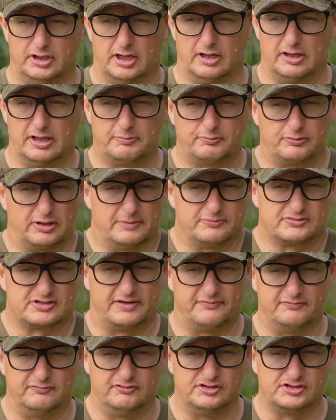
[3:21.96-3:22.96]
know, they perhaps
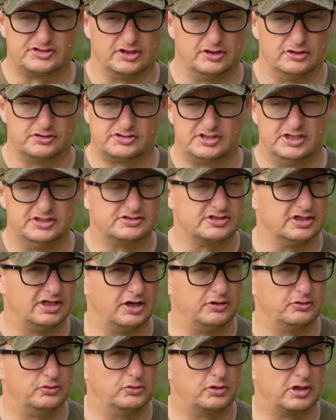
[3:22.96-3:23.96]
haven't researched into
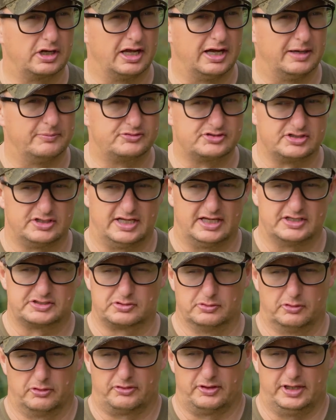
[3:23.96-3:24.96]
local clubs and that
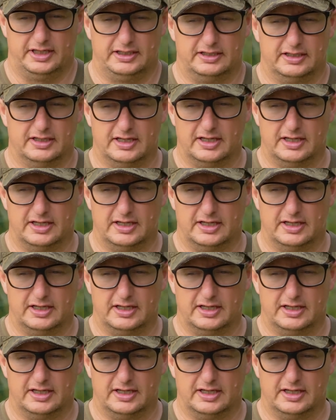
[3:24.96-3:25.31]
sort of thing.